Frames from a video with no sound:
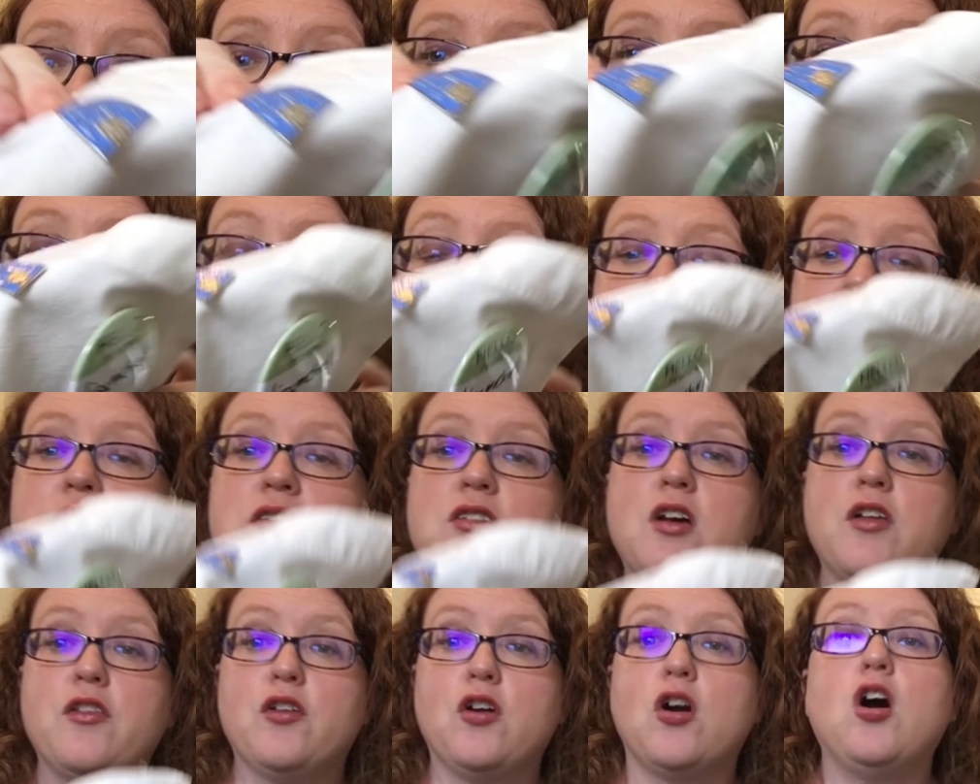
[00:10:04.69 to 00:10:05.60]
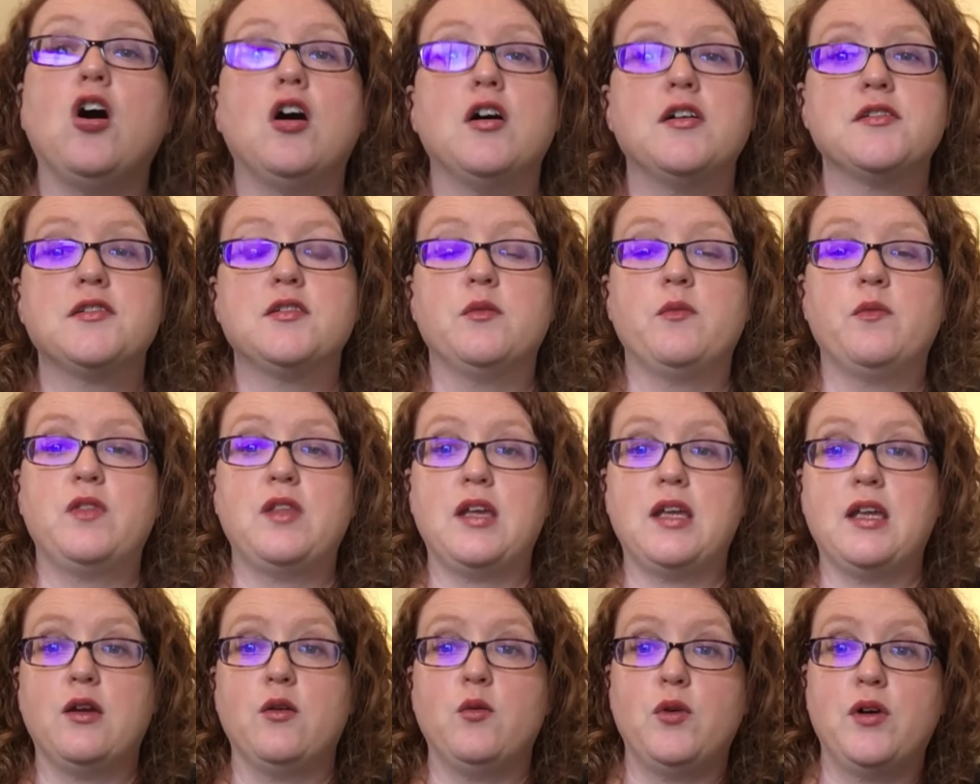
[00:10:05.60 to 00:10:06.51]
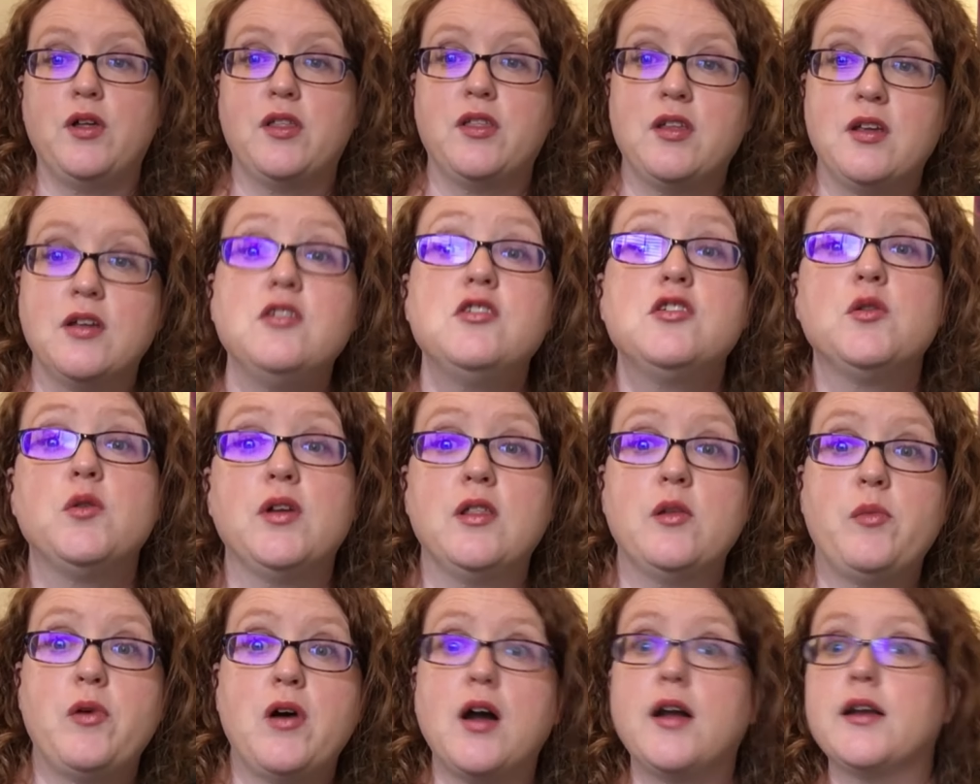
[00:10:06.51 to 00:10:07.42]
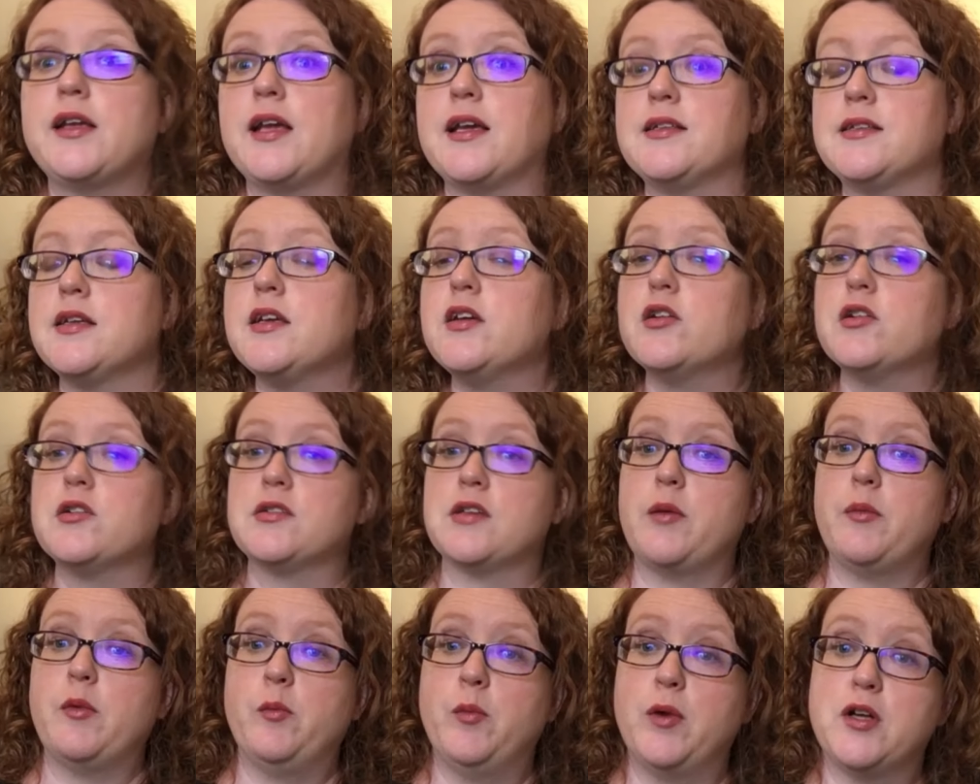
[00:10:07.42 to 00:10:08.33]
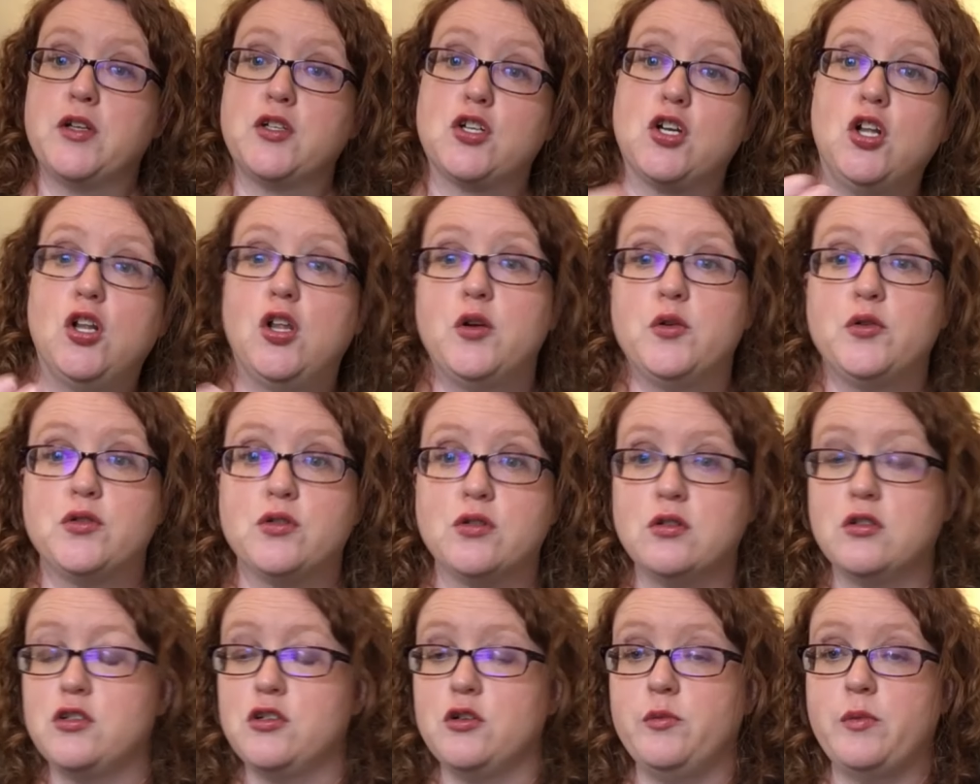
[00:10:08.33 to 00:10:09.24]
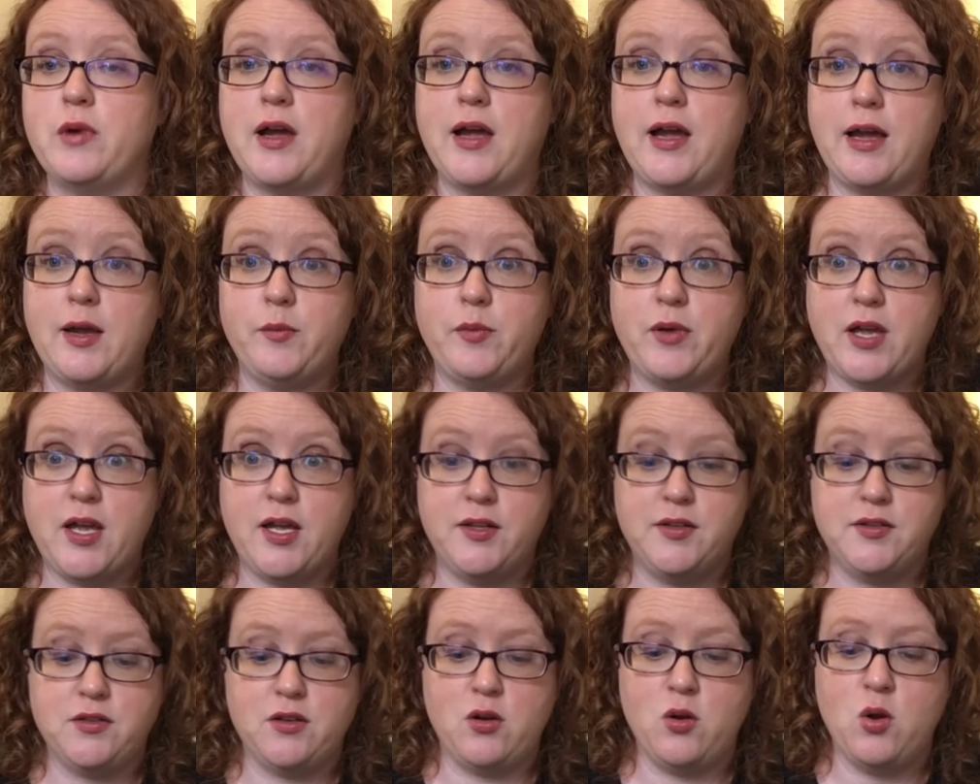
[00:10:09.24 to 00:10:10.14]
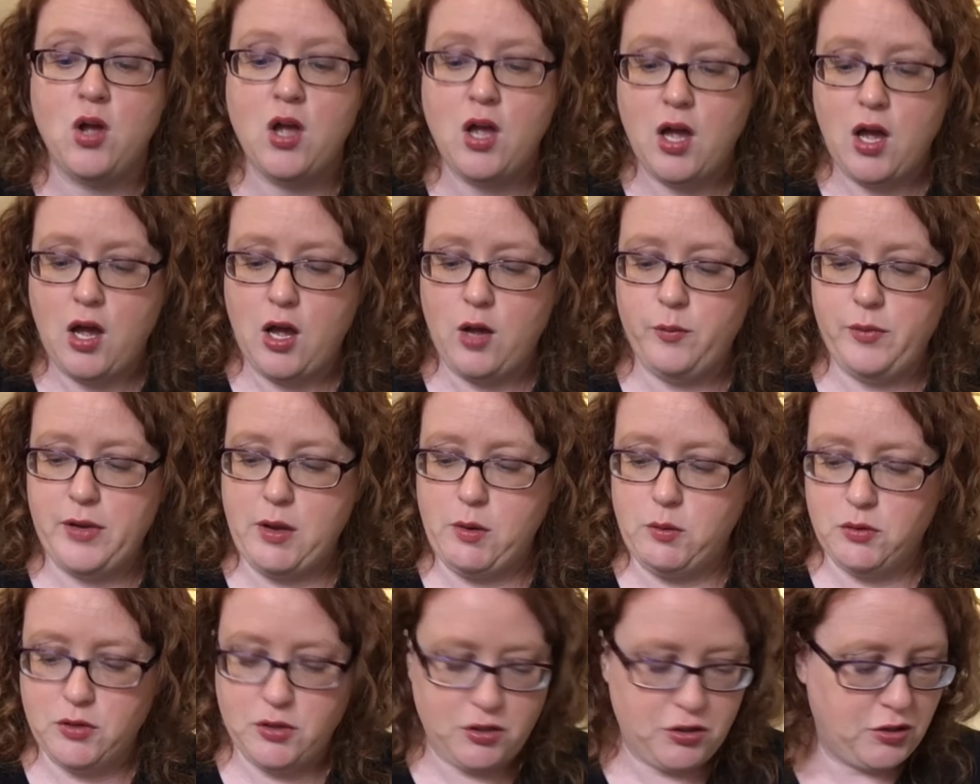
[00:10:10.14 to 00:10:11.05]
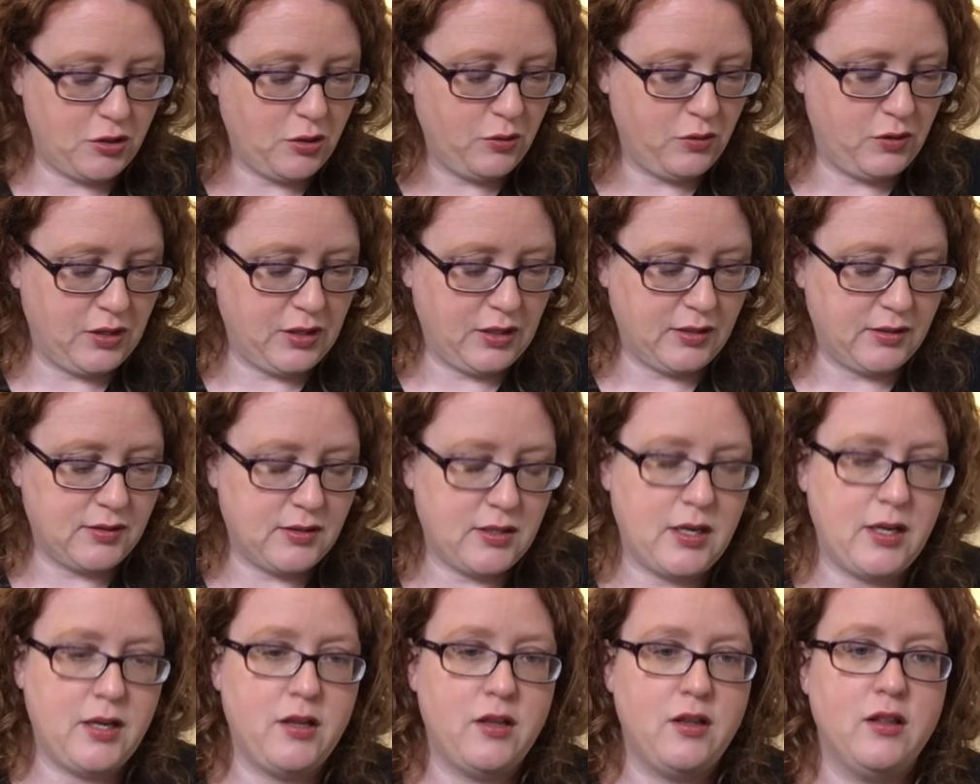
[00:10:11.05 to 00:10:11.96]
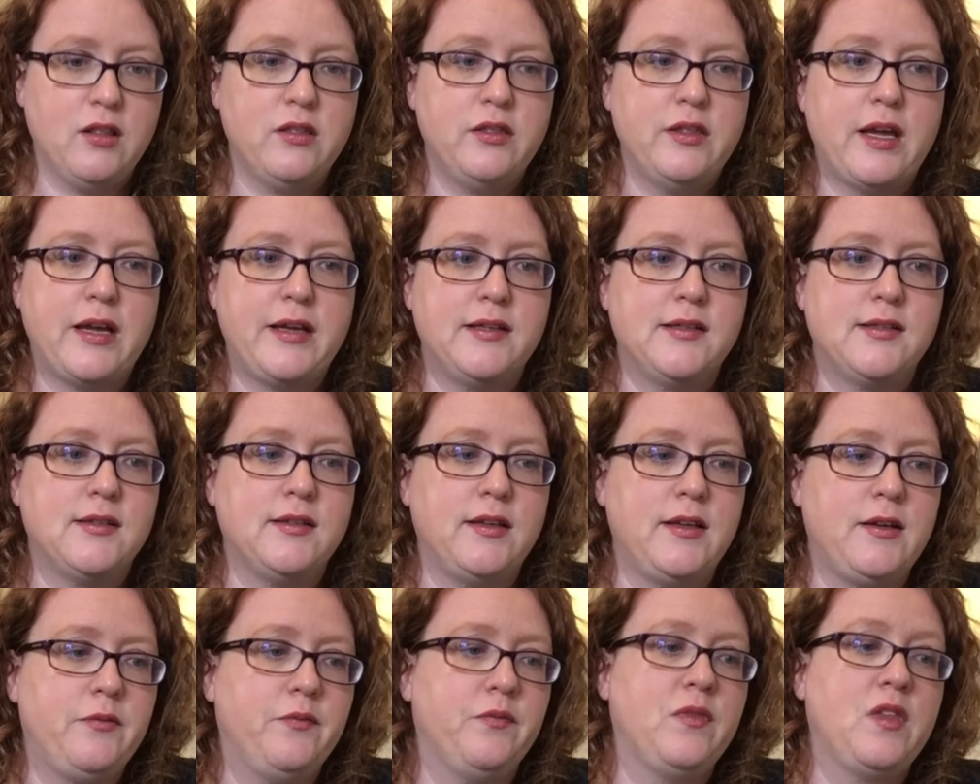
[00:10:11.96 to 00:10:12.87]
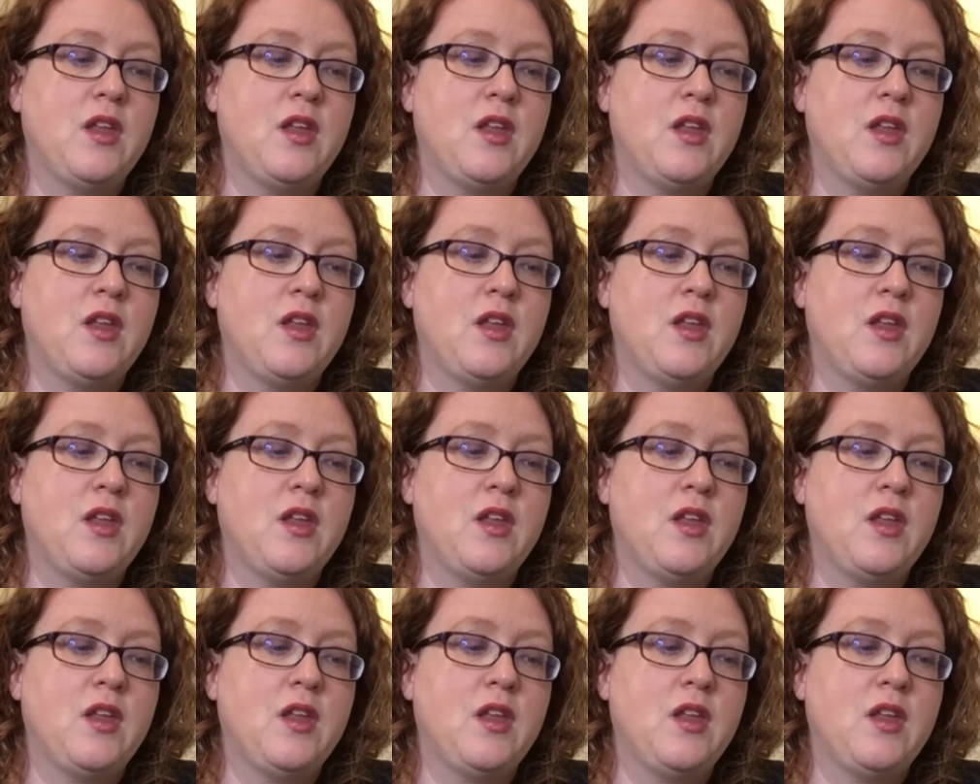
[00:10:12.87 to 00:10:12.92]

That's another awesome thing with doing the podcast here is I'm much closer to my iPad, so I'll be able to show things nicely.